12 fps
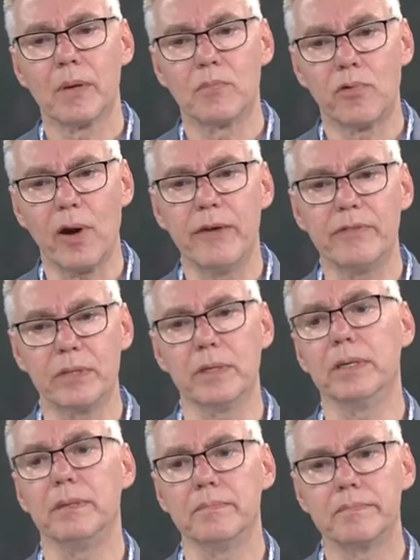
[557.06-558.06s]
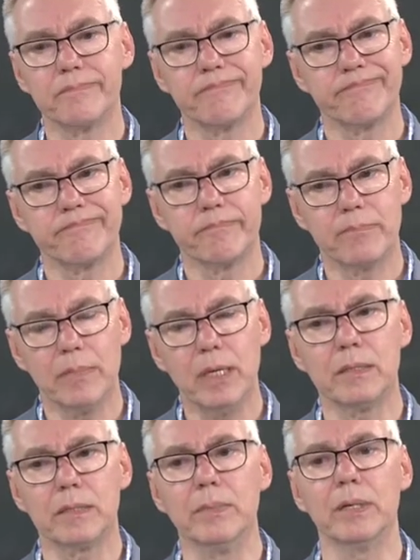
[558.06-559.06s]
privately,
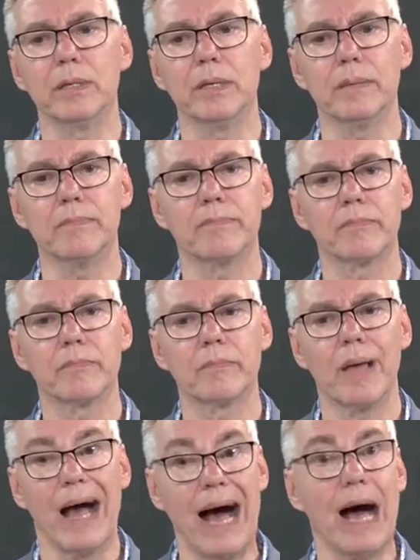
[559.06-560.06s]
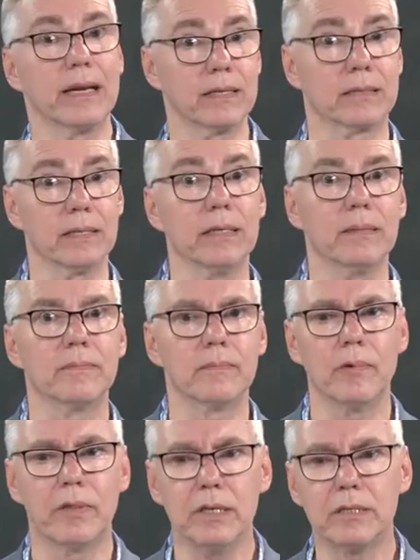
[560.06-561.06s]
intimately, honestly
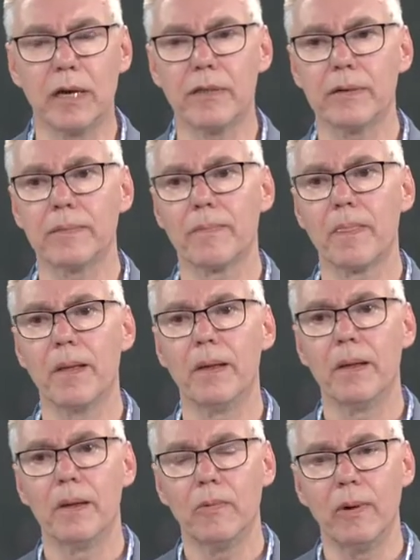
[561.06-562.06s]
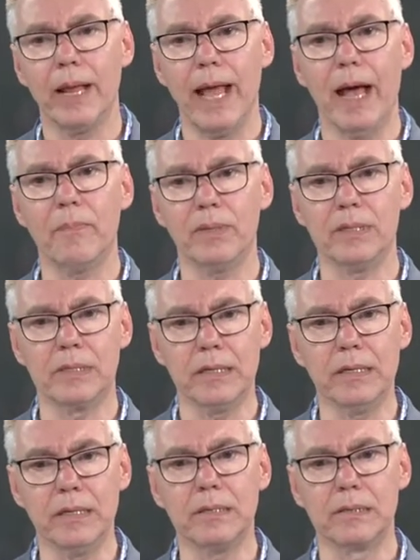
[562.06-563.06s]
with each other, what happens
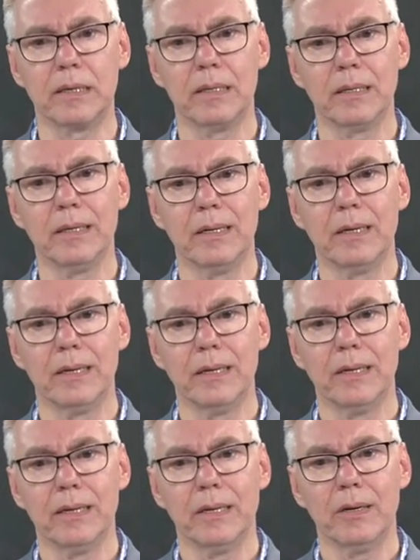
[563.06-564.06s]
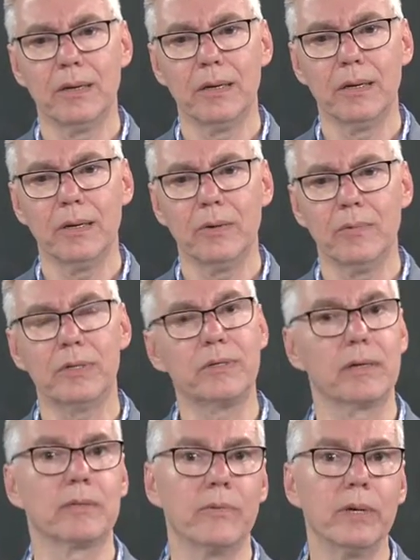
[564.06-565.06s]
is we
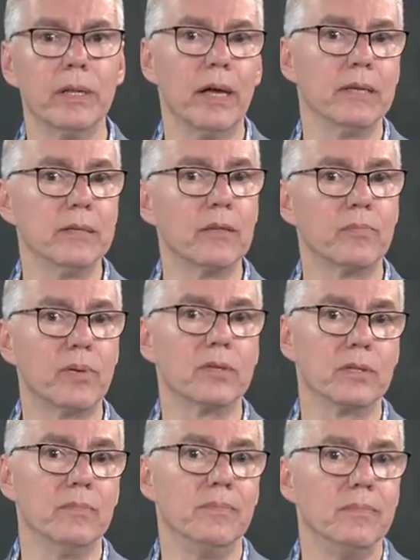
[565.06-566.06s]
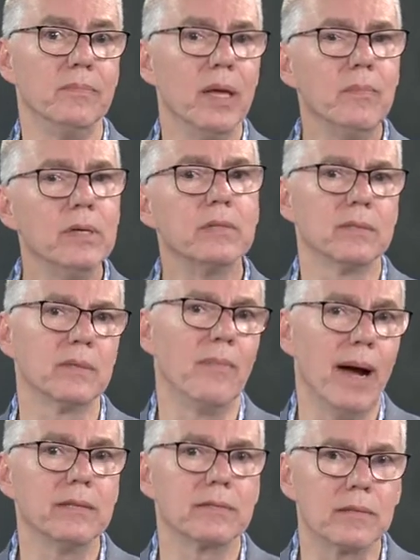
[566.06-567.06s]
start to realize the other person maybe isn't a
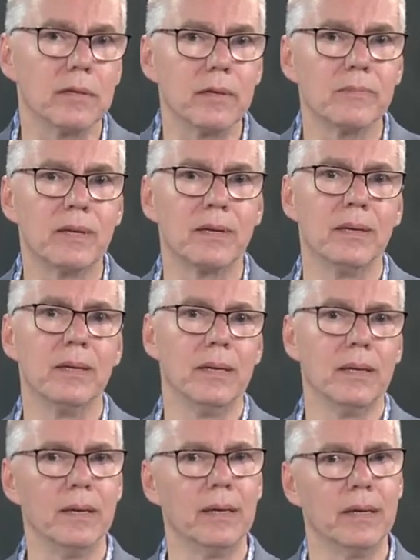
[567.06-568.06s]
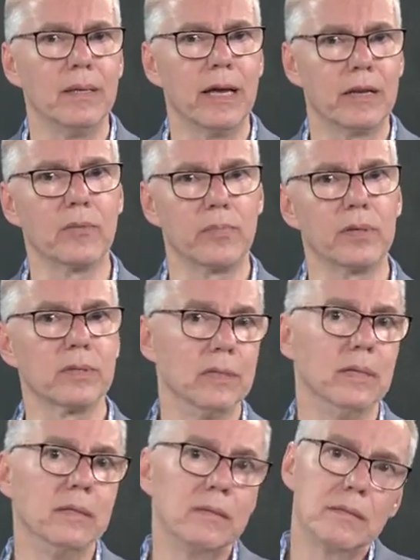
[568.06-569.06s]
monster. That other
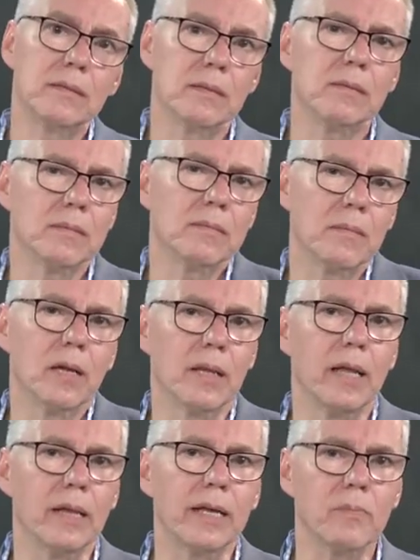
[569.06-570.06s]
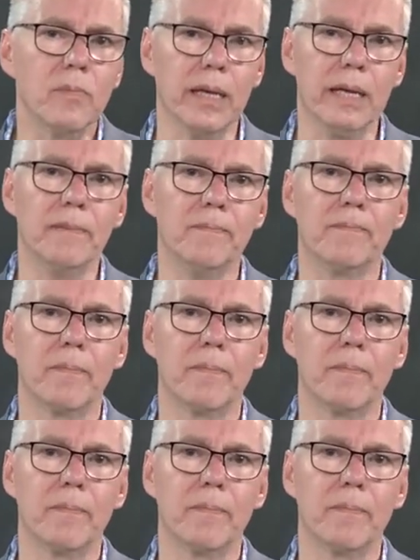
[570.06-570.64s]
person is a lot like me.